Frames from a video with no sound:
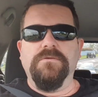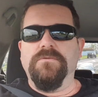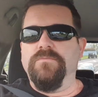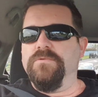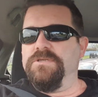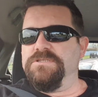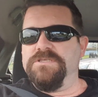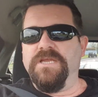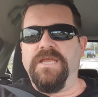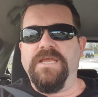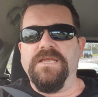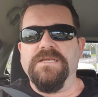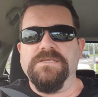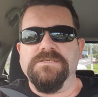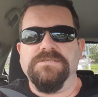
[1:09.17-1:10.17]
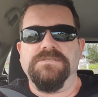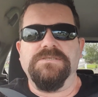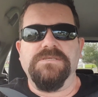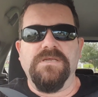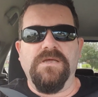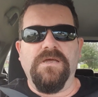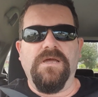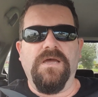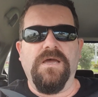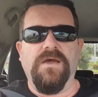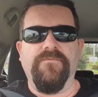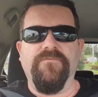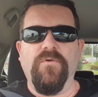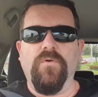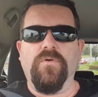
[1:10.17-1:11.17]
which has
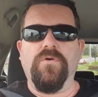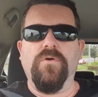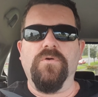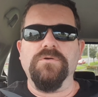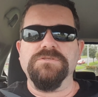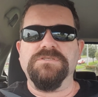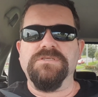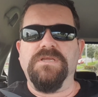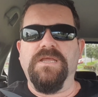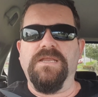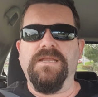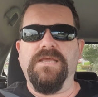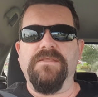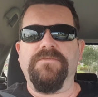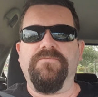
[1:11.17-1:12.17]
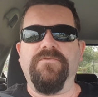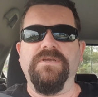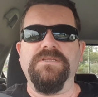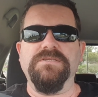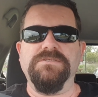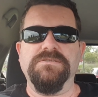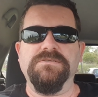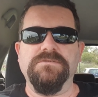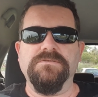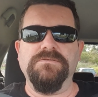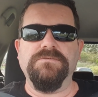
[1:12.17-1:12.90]
4 cores and 8 threads.